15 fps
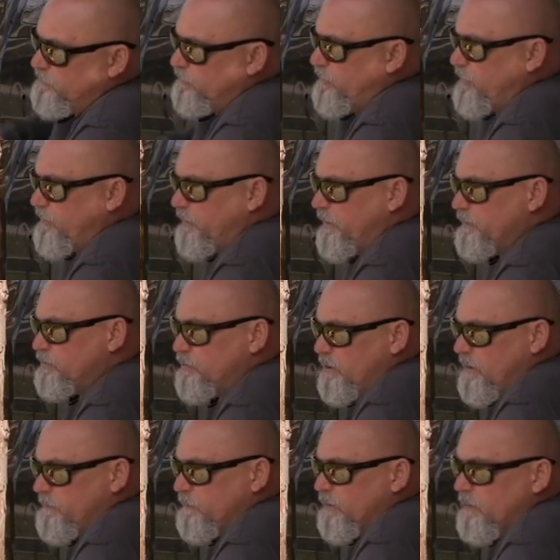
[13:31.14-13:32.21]
are going to get
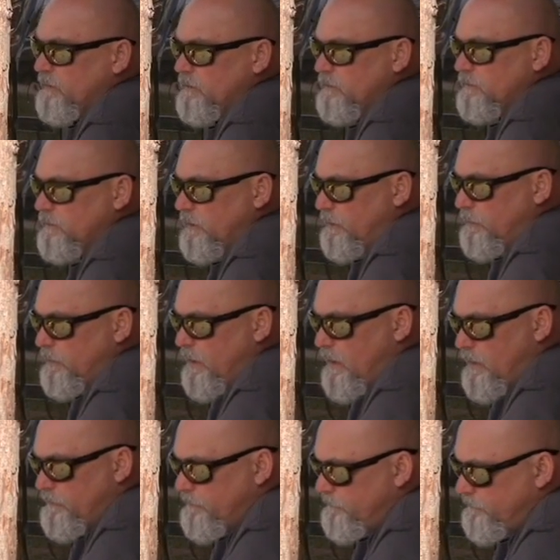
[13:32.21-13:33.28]
shipped
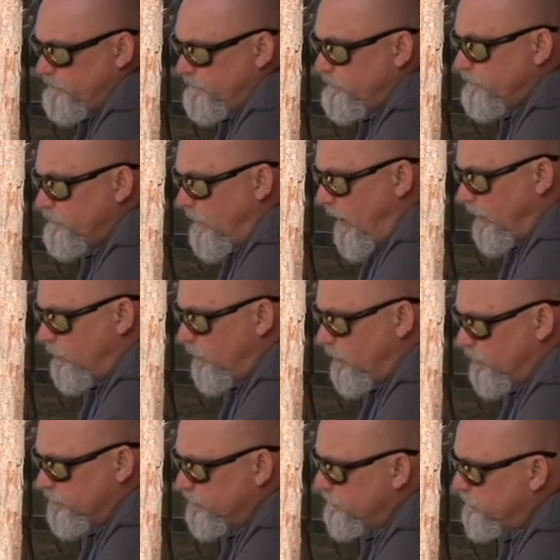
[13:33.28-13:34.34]
to Mike
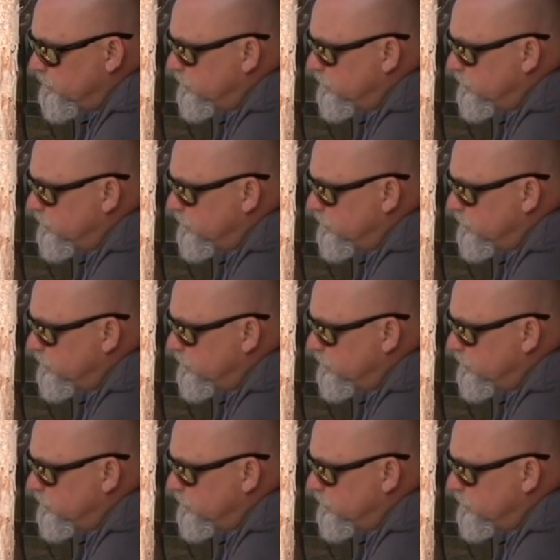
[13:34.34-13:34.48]
Wilson,